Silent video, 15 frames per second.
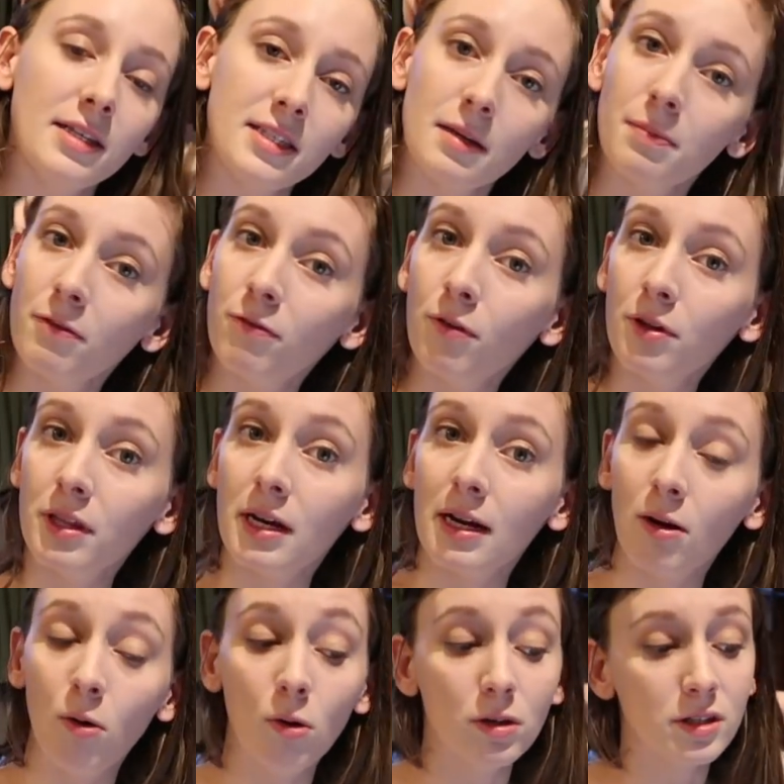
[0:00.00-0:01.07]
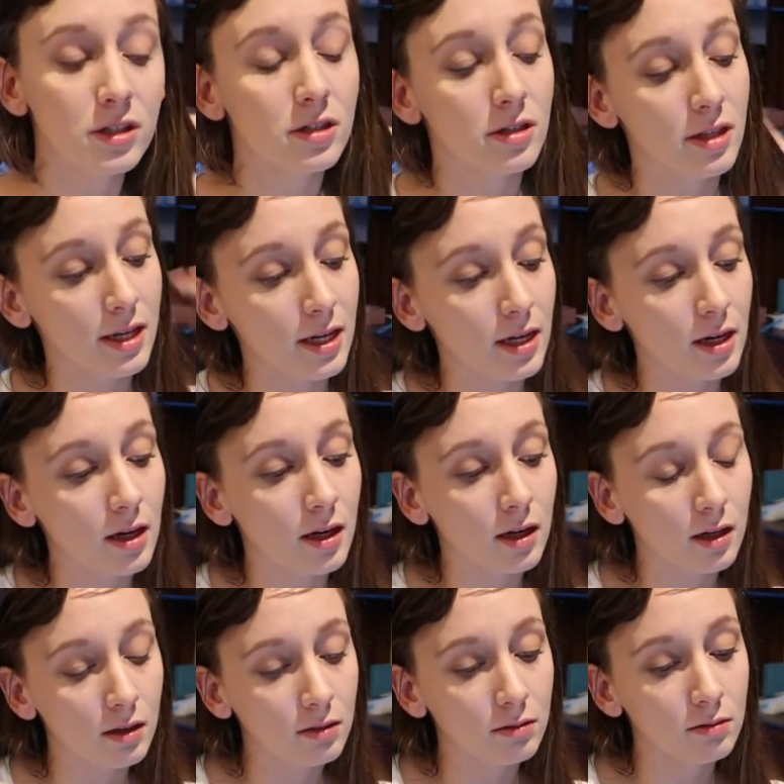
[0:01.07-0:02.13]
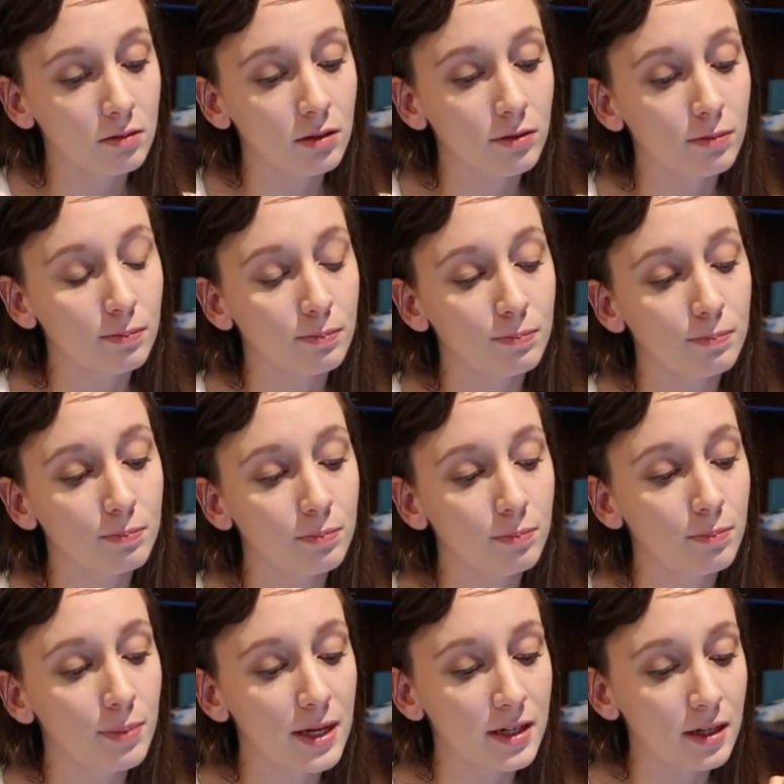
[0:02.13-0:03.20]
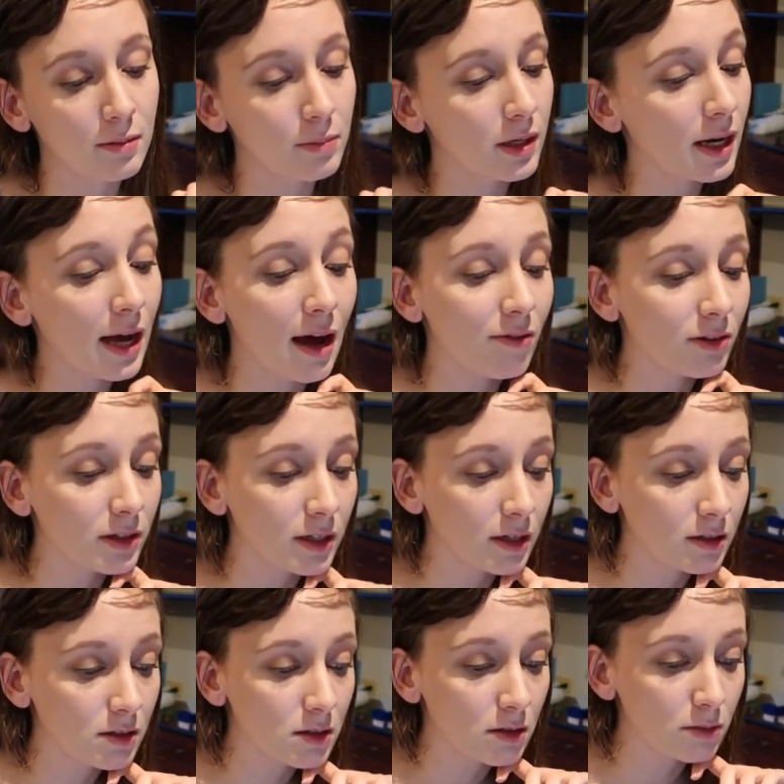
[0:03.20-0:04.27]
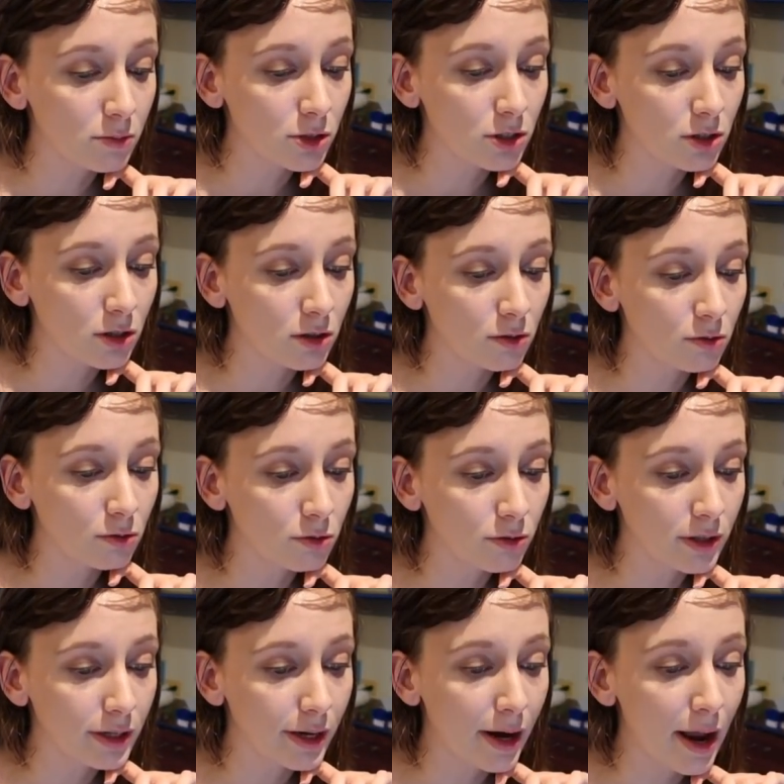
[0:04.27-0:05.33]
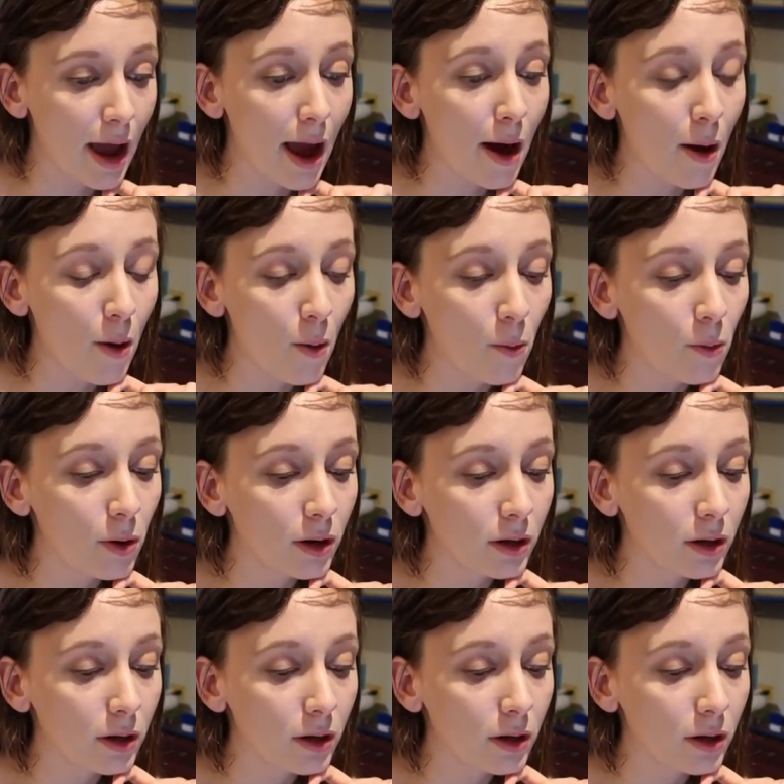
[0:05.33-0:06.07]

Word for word: I said before that I ordered the uh, the bedding, but I haven't yet, so I'm just gonna order it now.